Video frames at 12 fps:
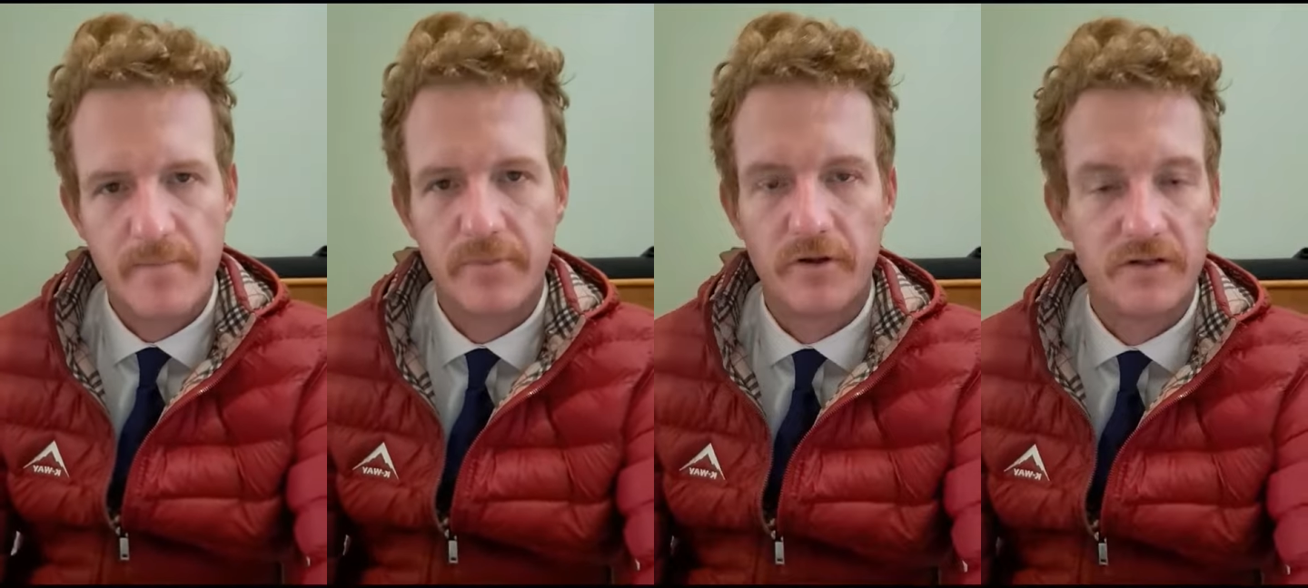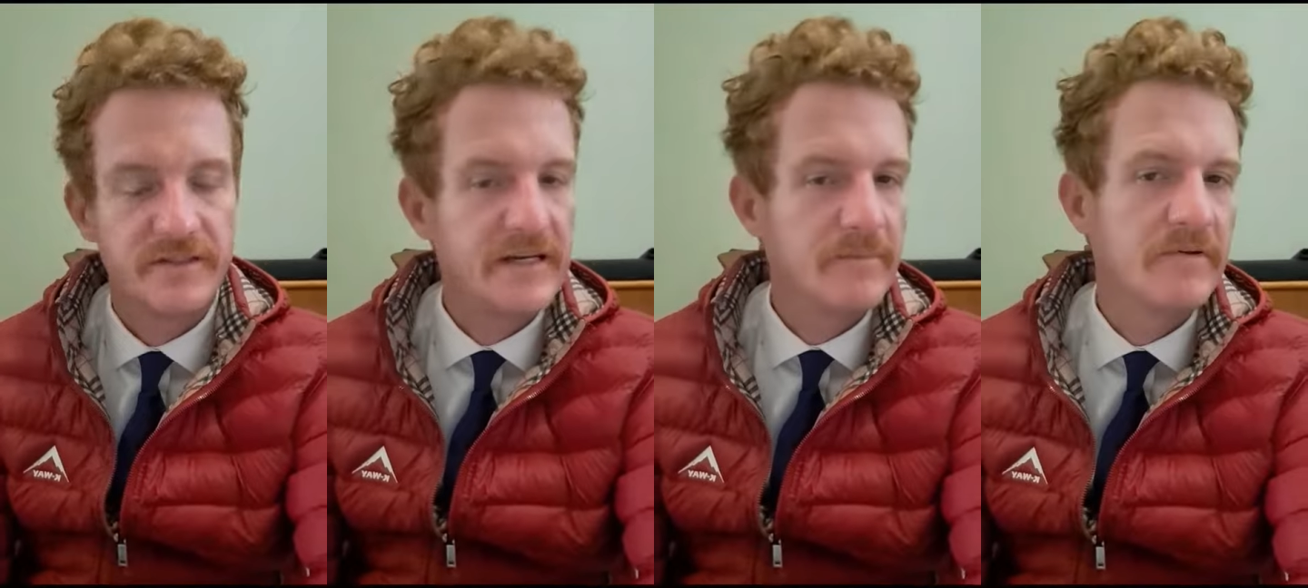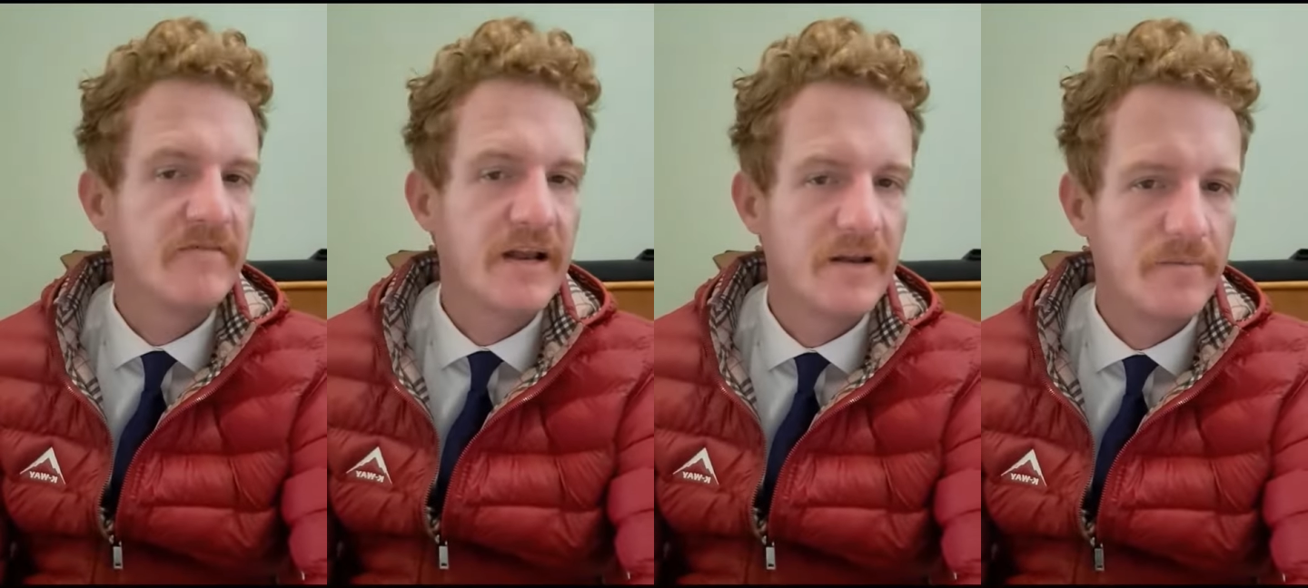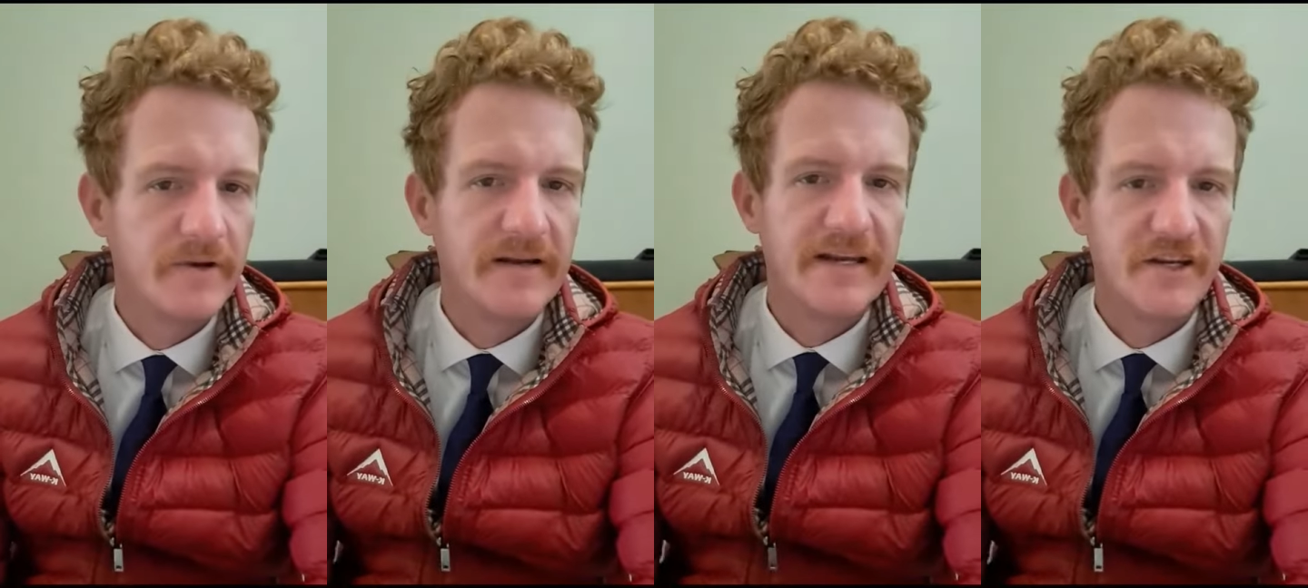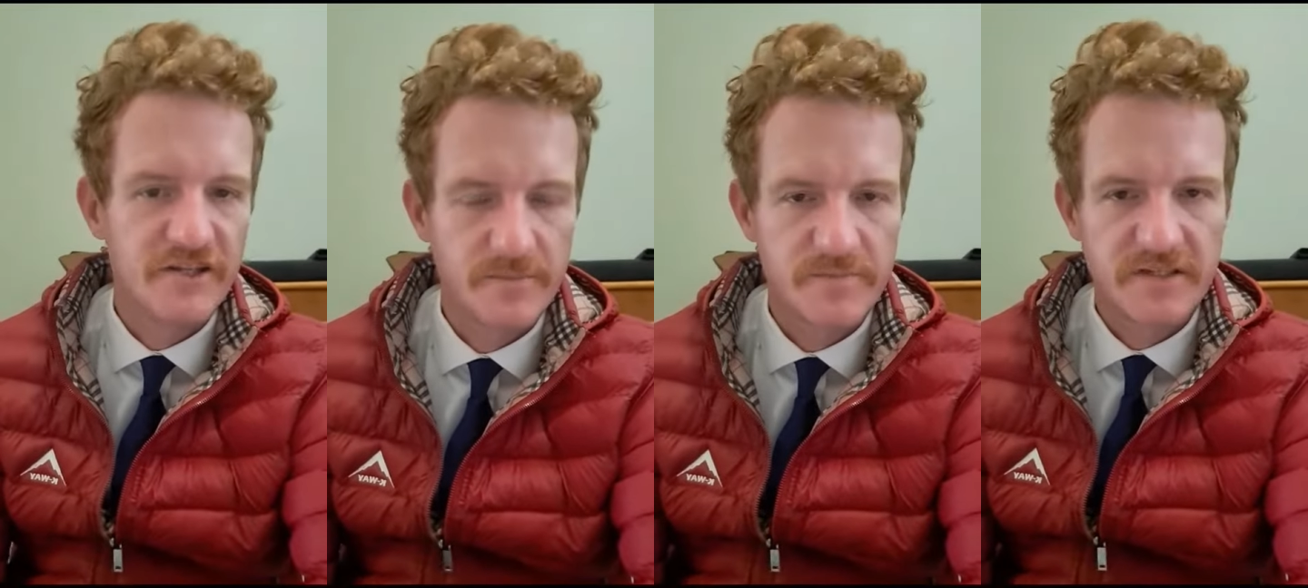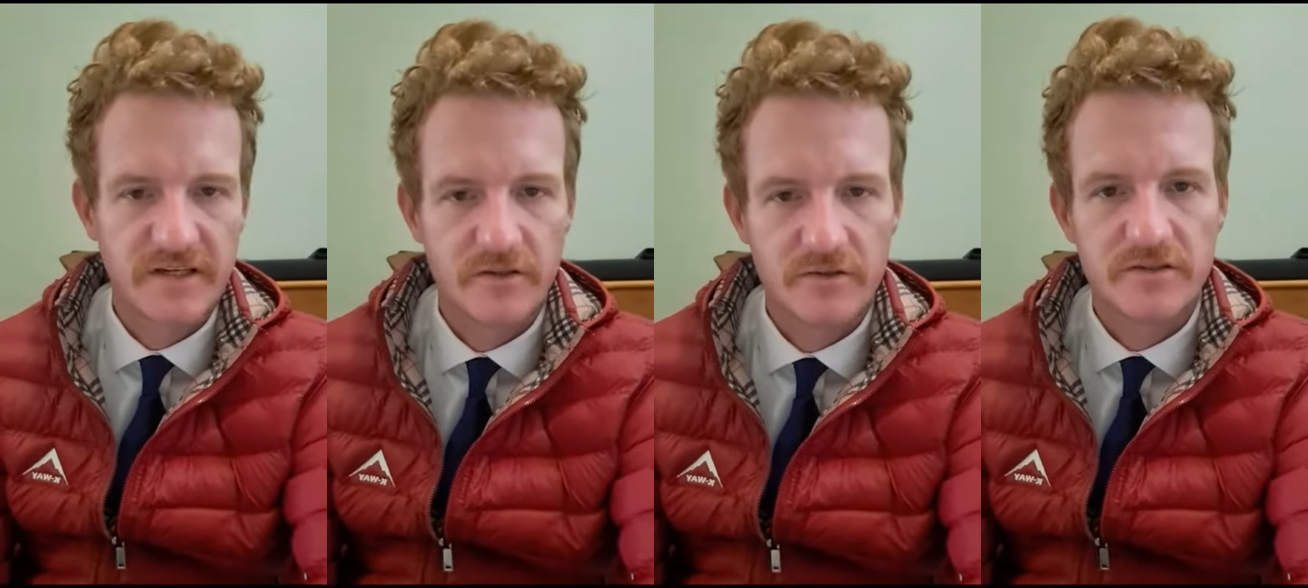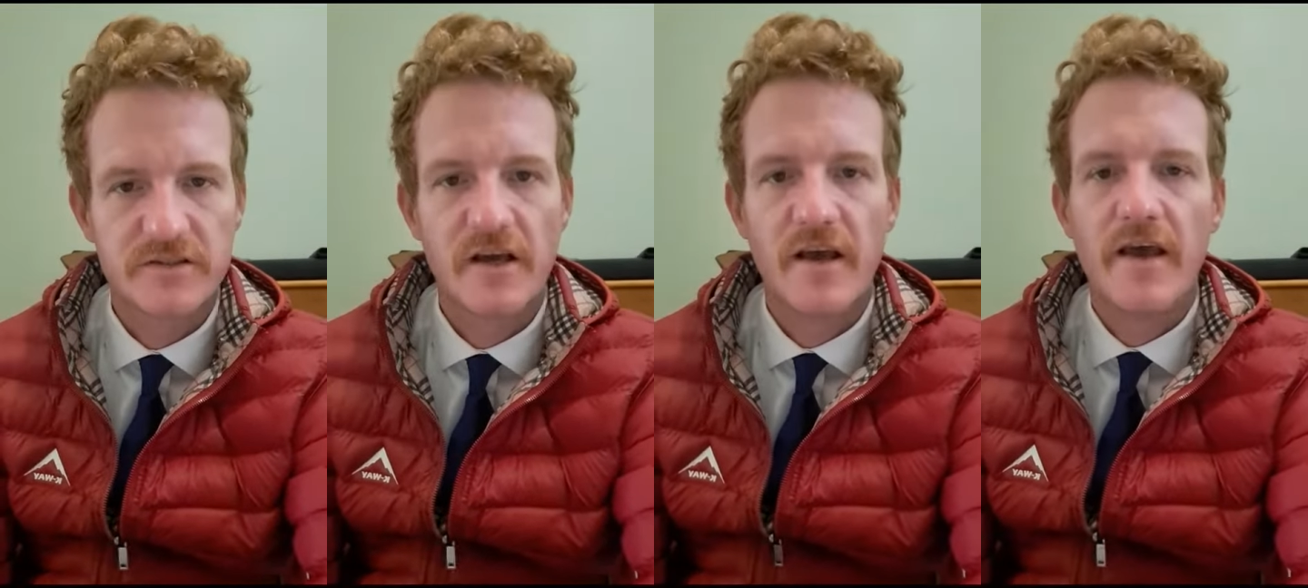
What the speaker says: build team development, leadership skills,